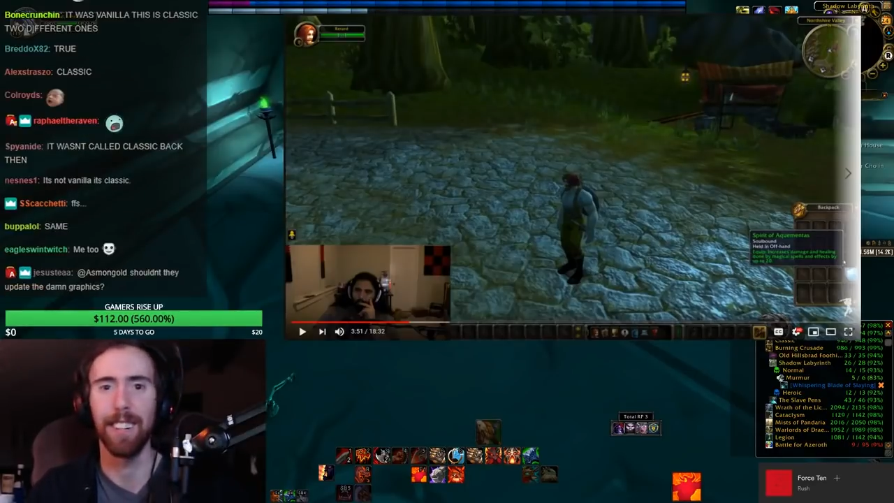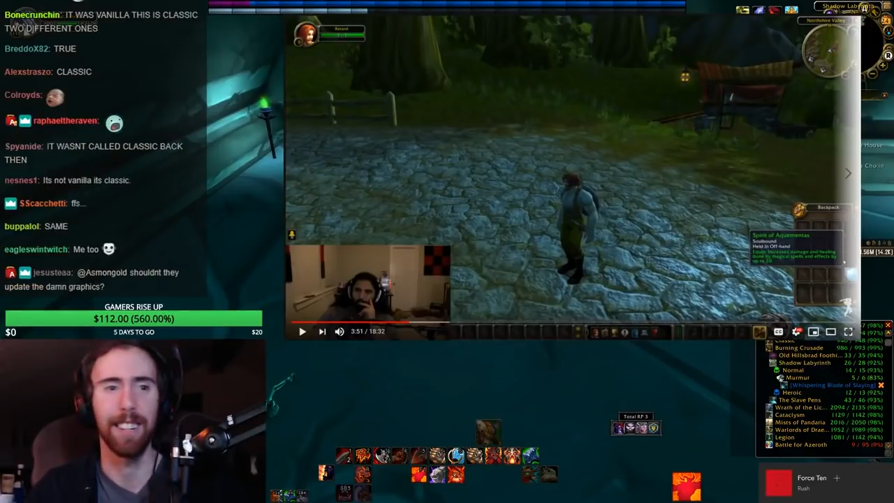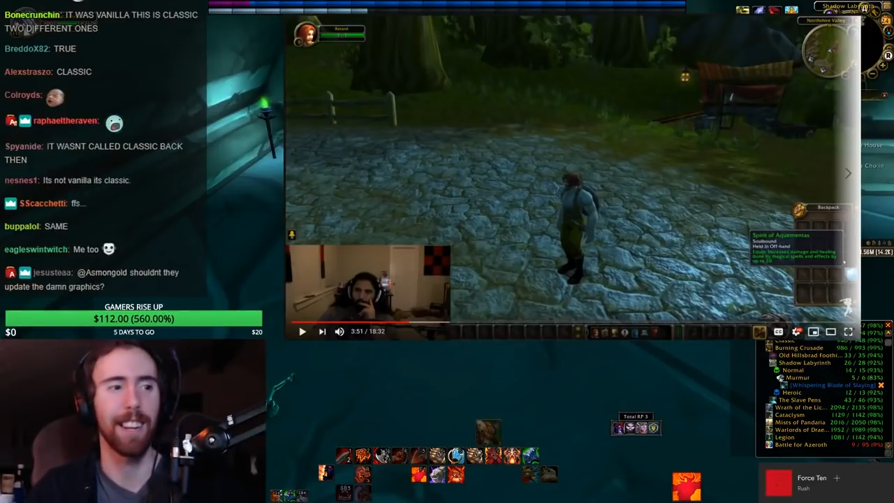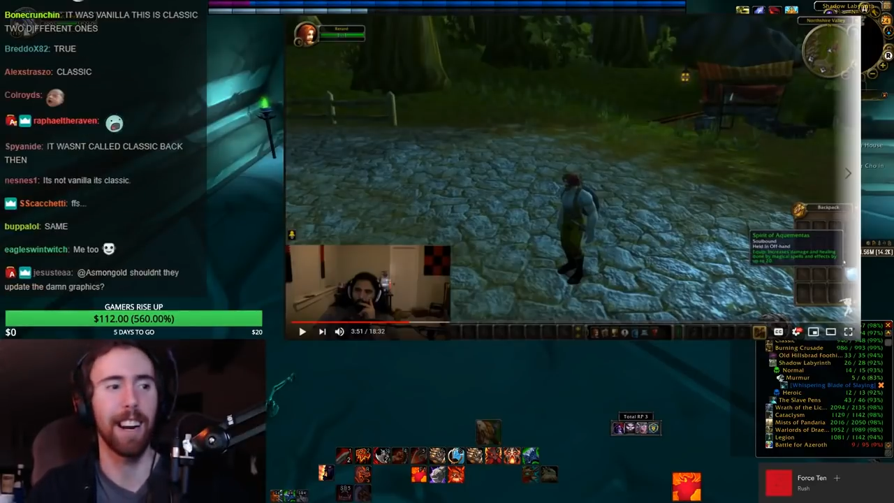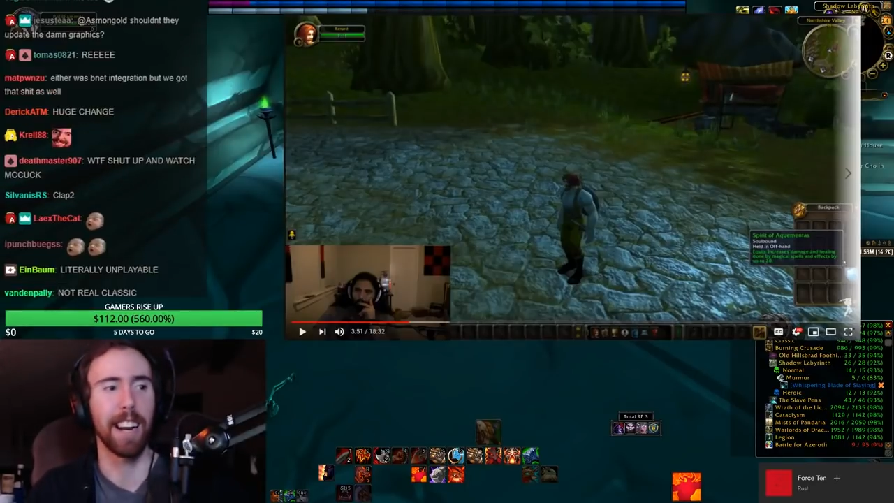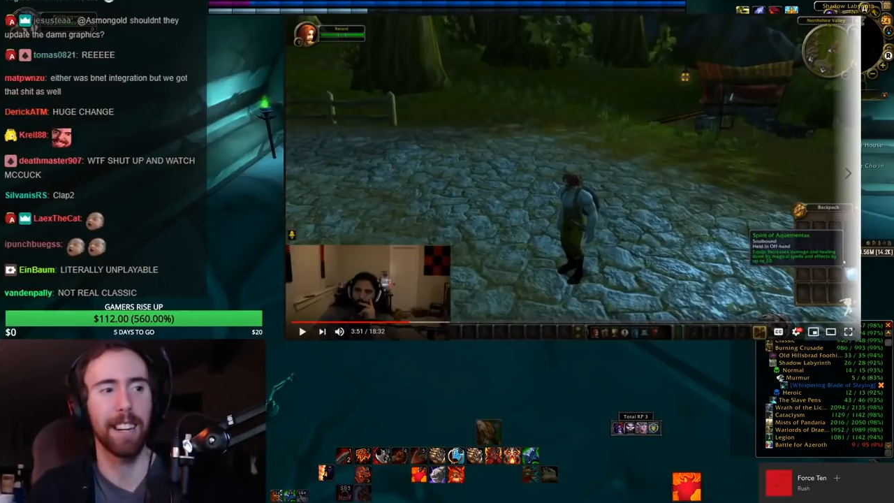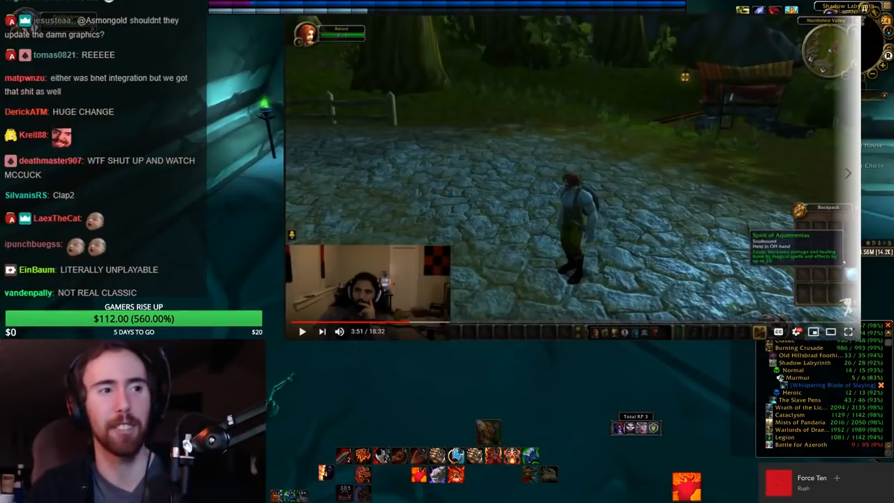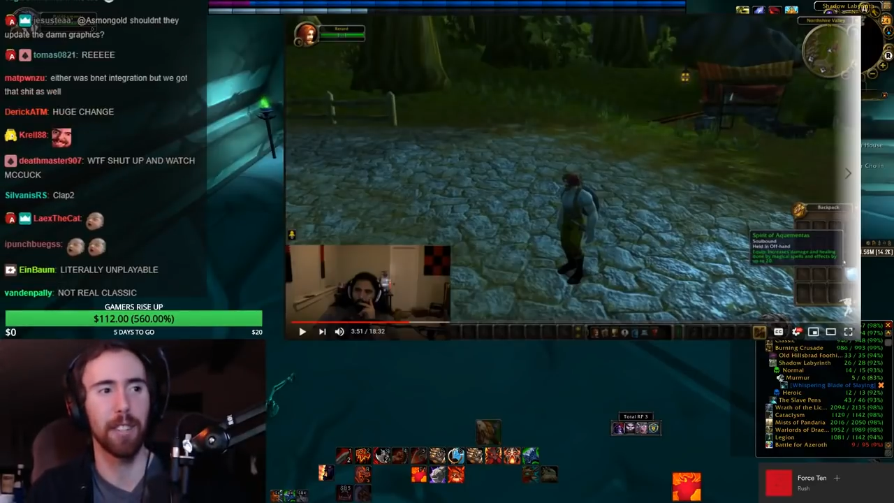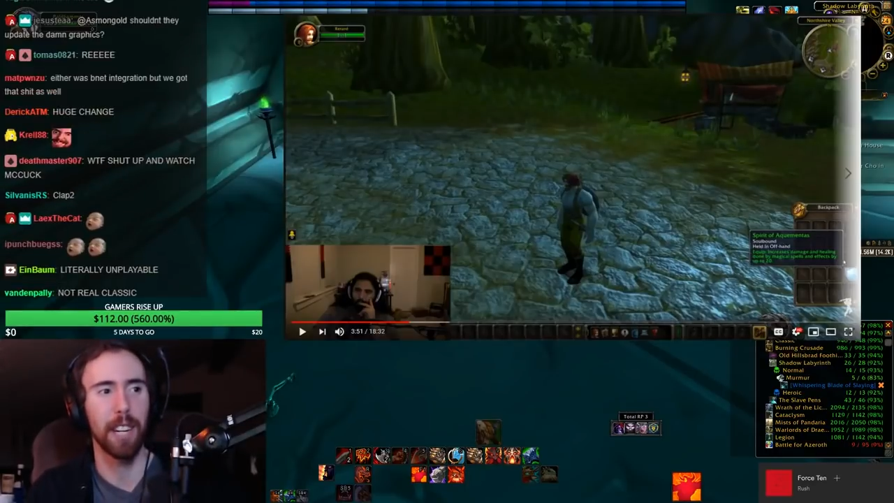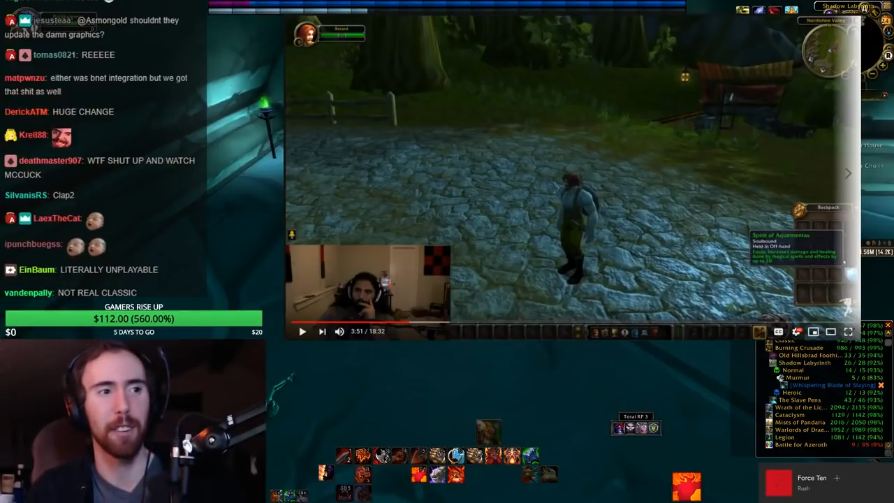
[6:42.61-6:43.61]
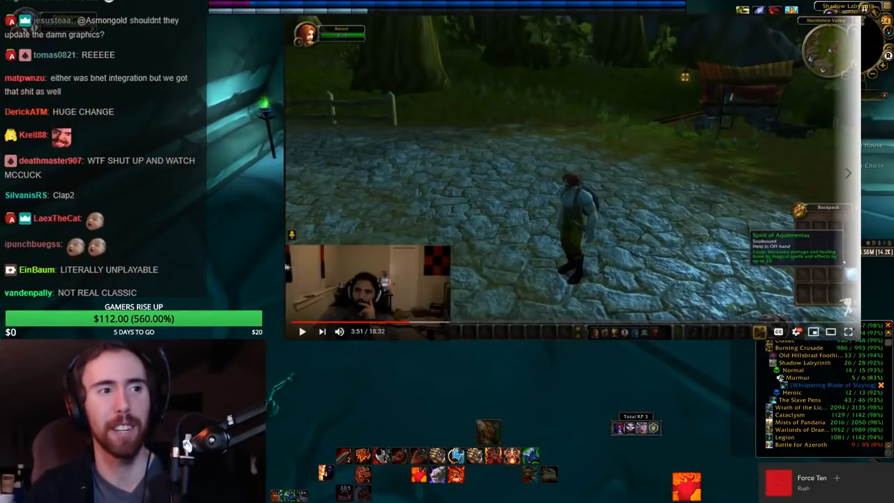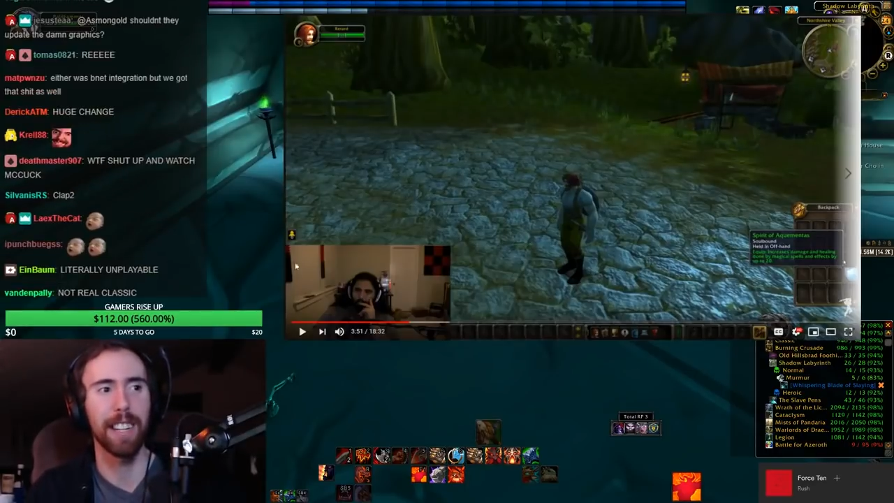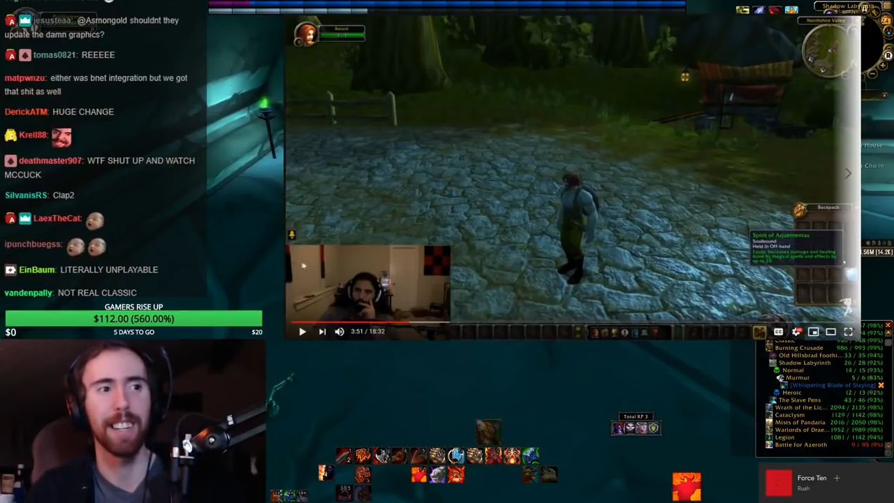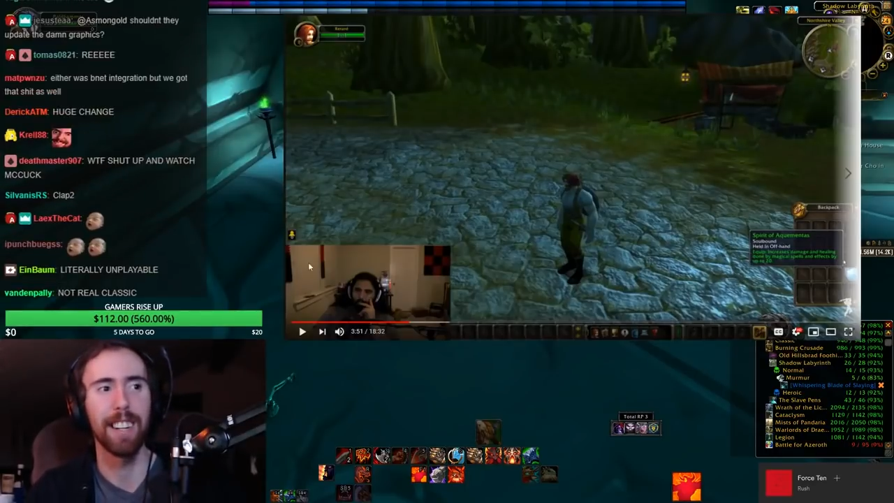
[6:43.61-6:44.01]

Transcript: Yeah, I actually agree.